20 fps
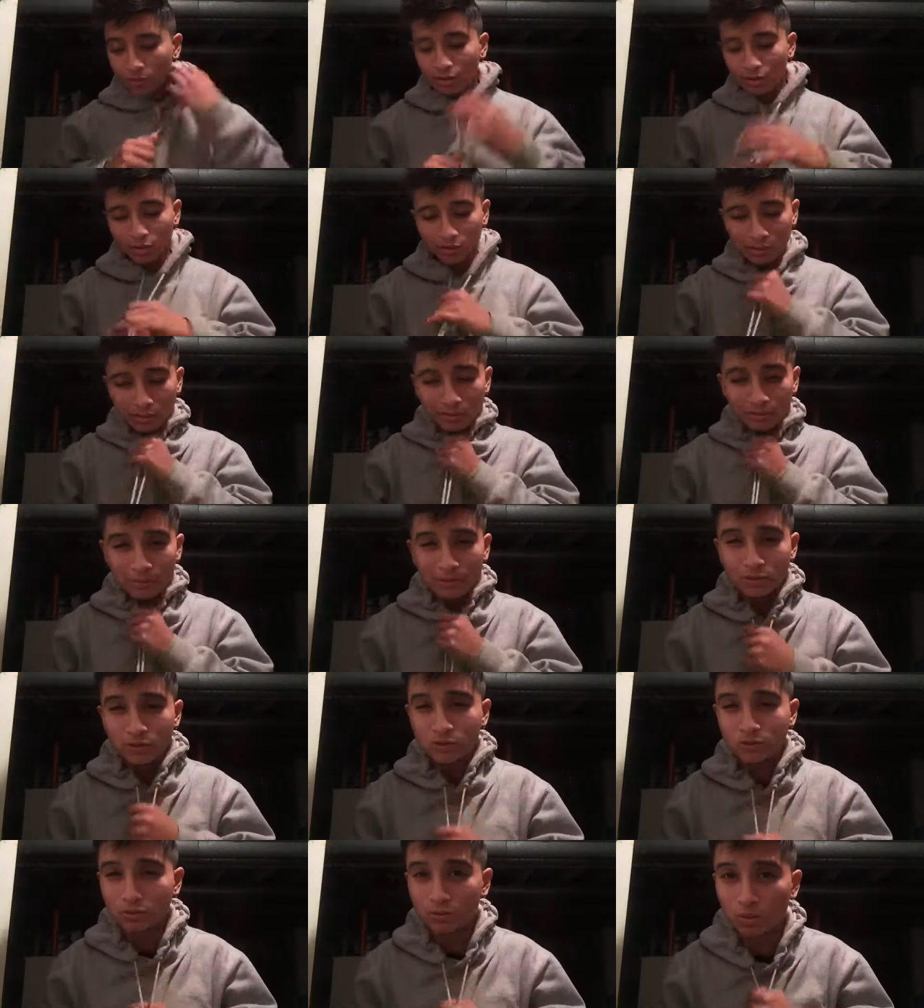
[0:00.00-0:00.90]
It could be
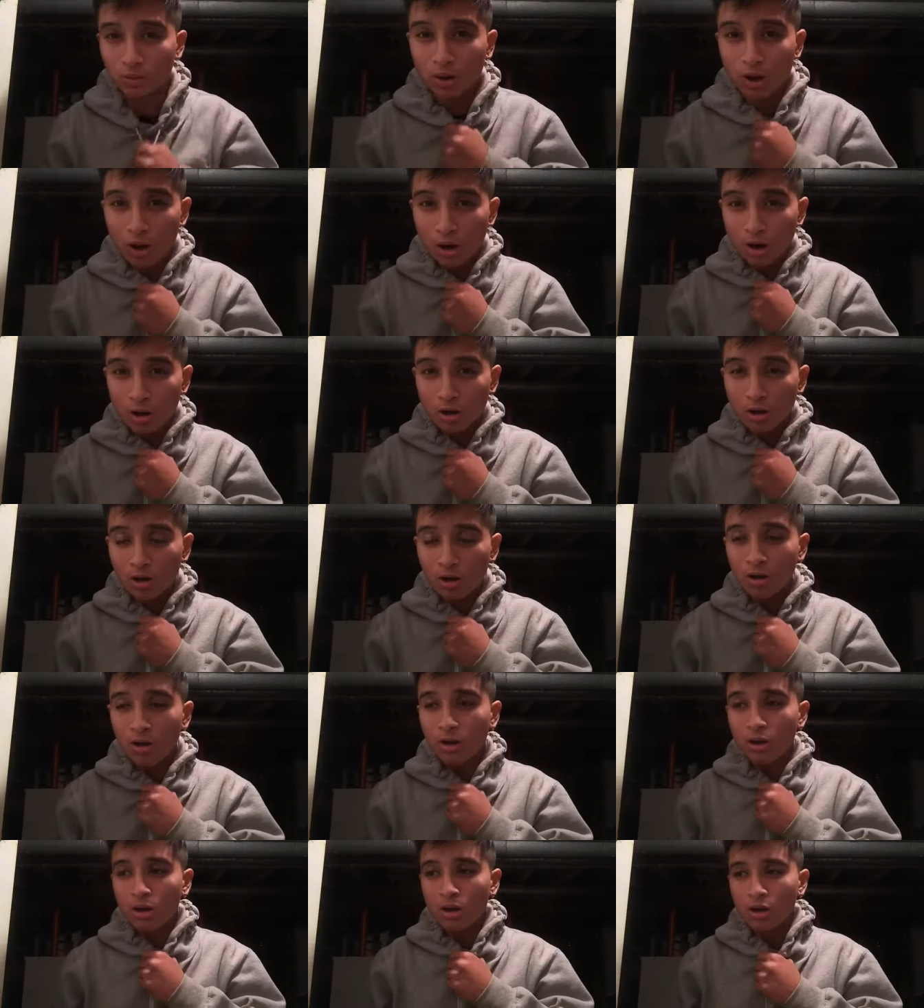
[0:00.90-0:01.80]
so hard,
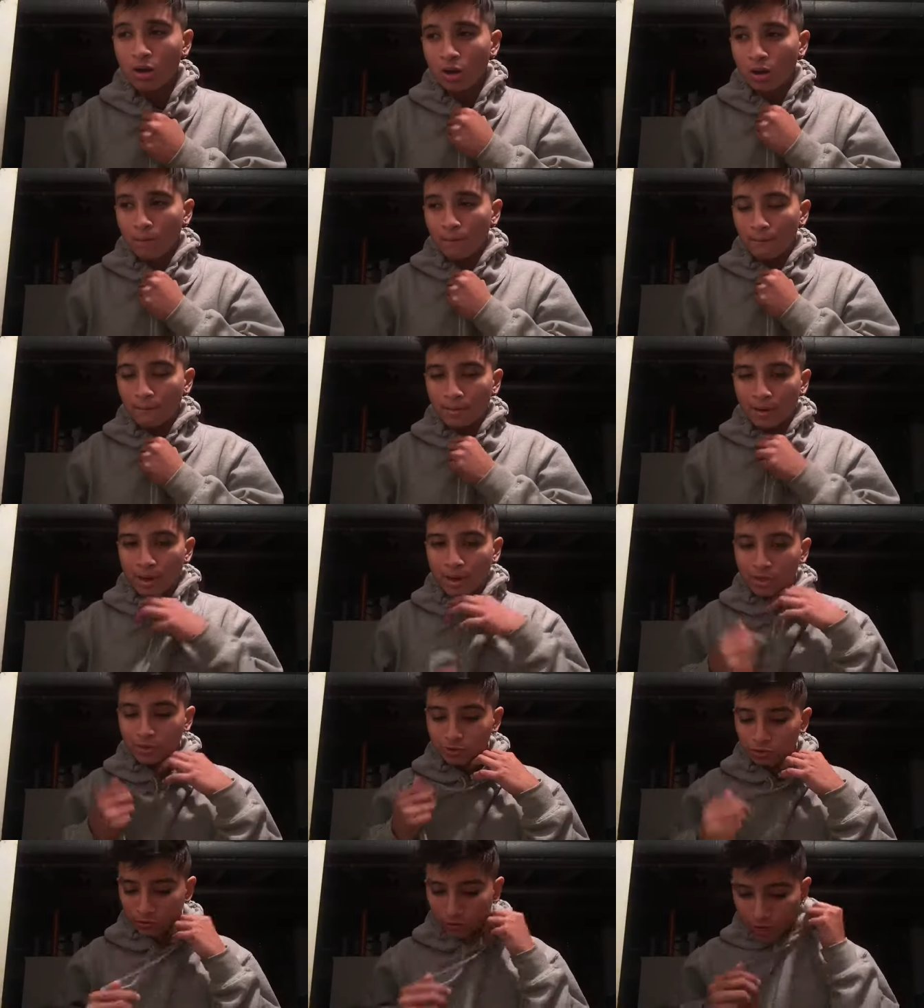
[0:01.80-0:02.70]
but
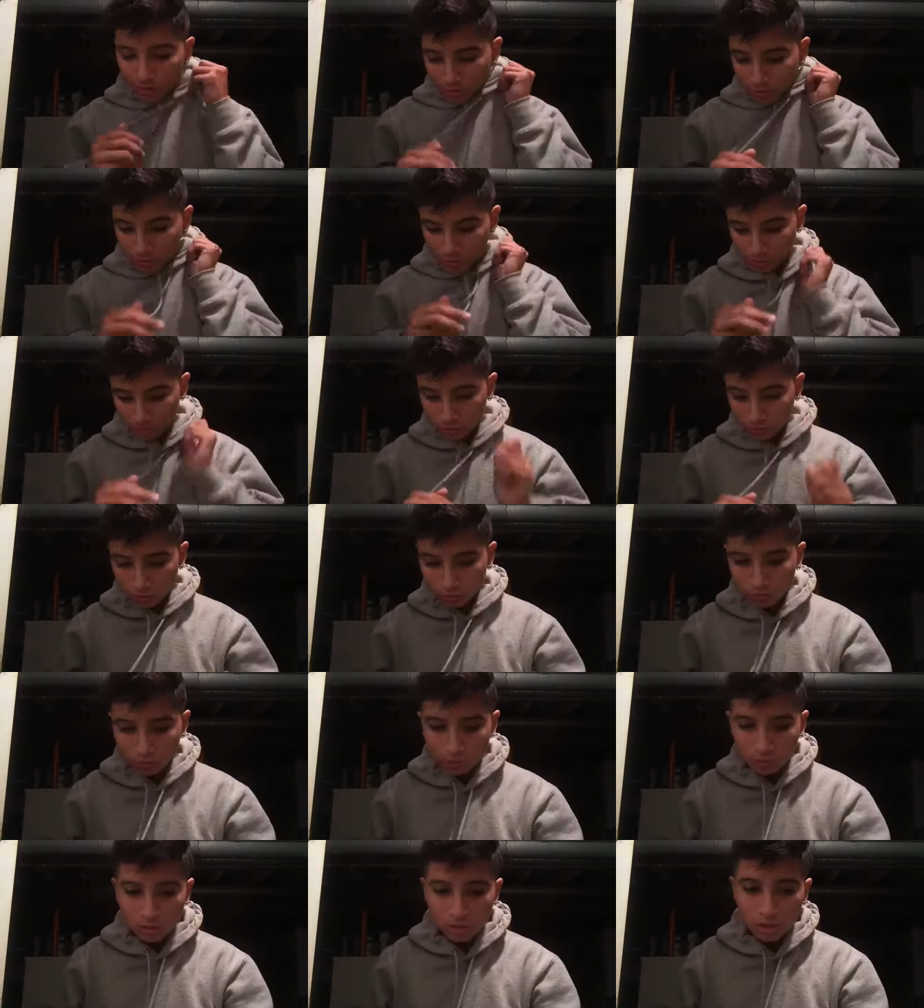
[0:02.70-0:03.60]
I try
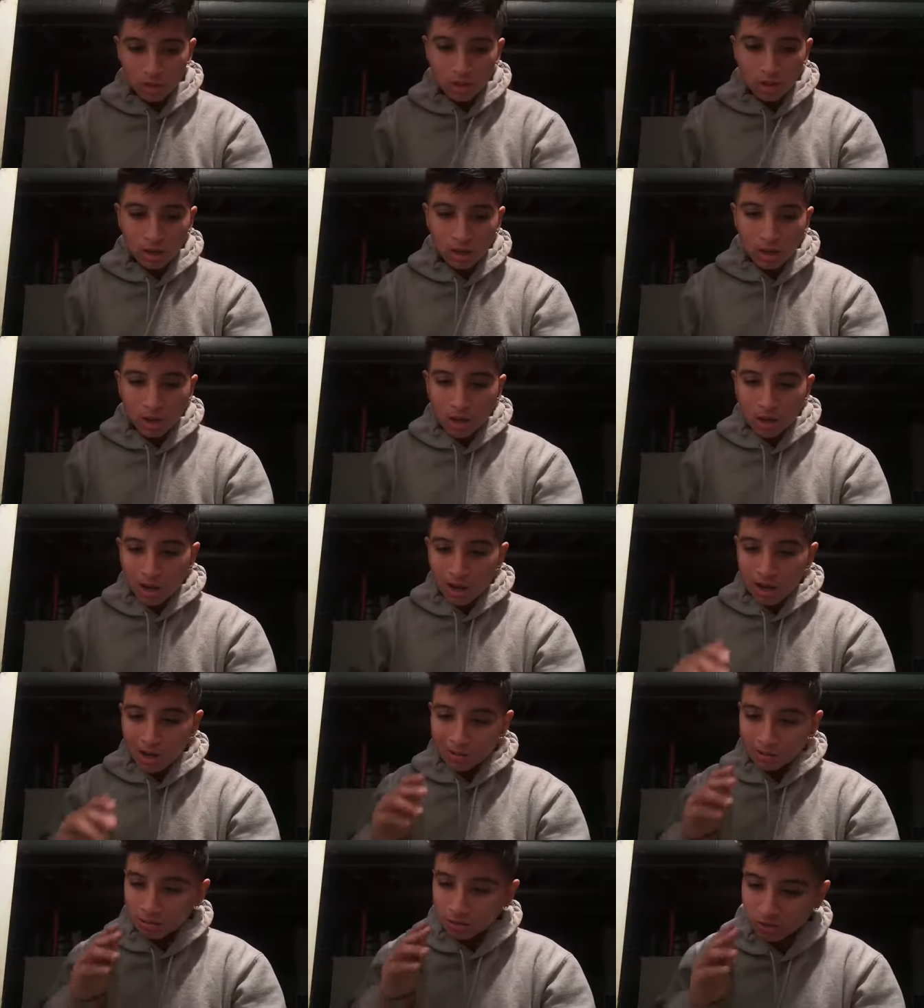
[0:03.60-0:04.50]
to.
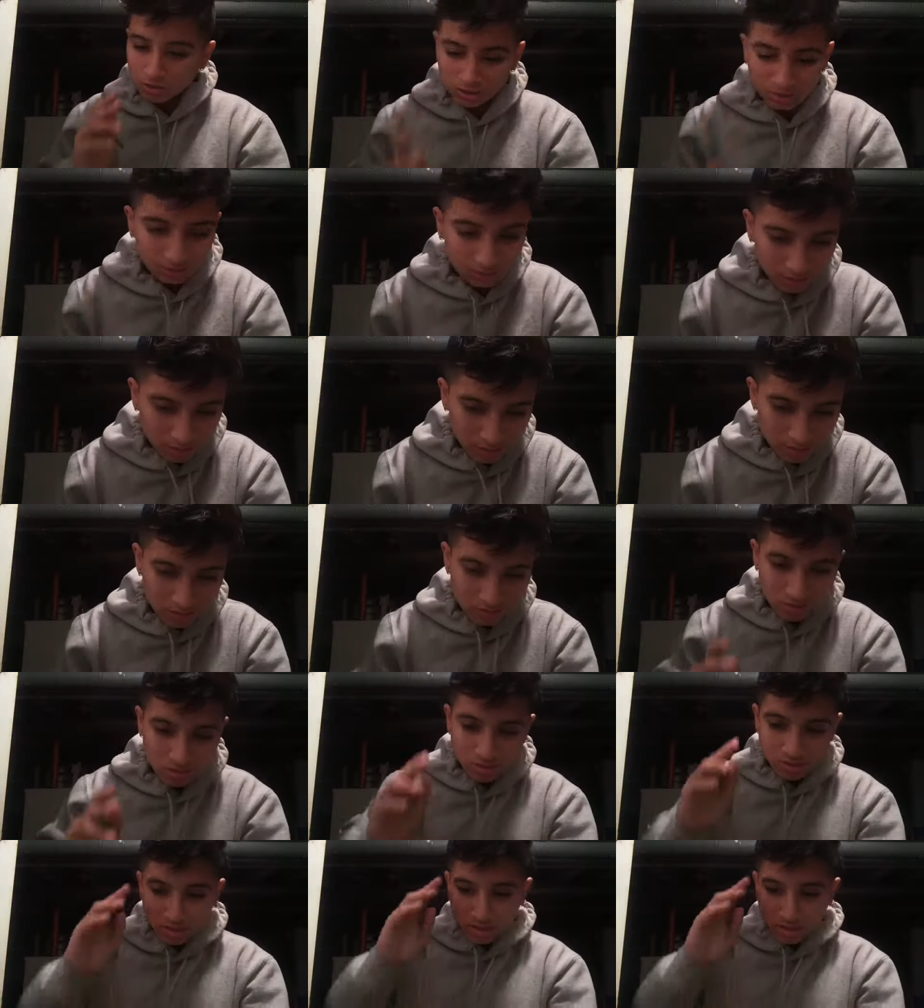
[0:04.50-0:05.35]
I sometimes